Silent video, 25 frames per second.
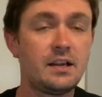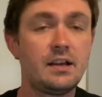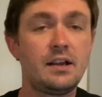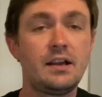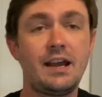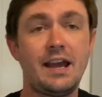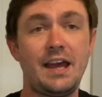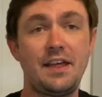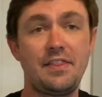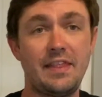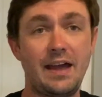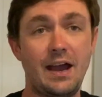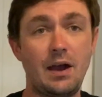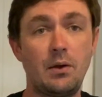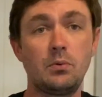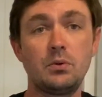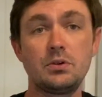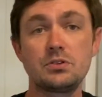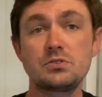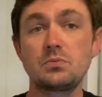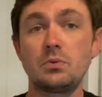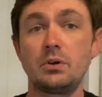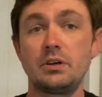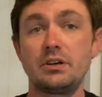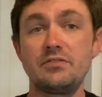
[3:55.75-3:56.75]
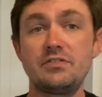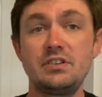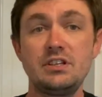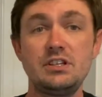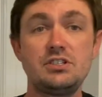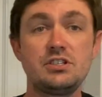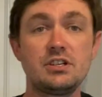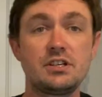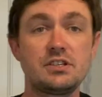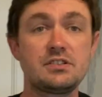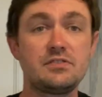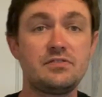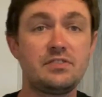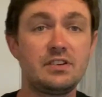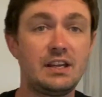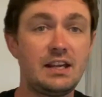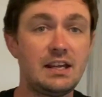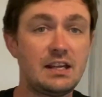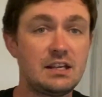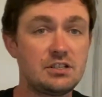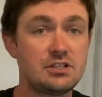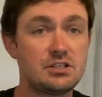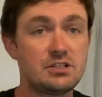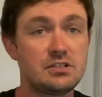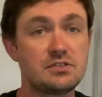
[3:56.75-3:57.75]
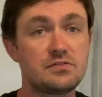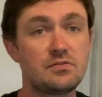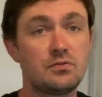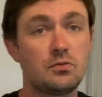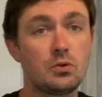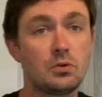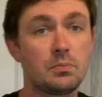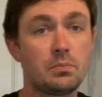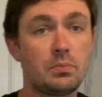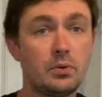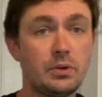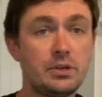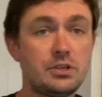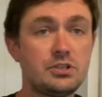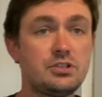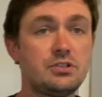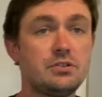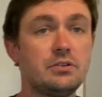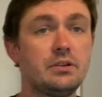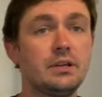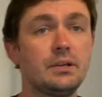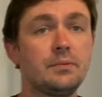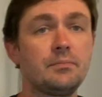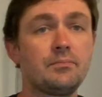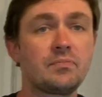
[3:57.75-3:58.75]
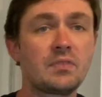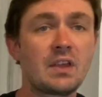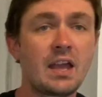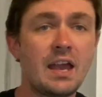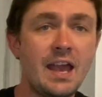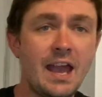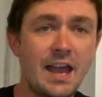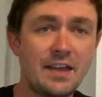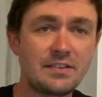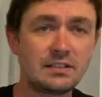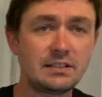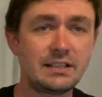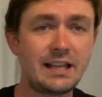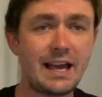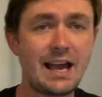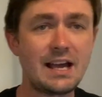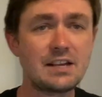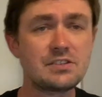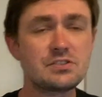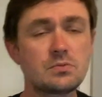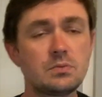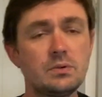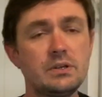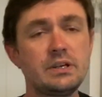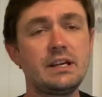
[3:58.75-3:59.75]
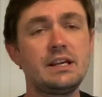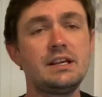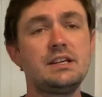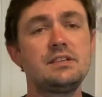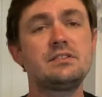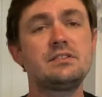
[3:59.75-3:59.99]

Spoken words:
And that was one of the justifications for point shooting. And the last one is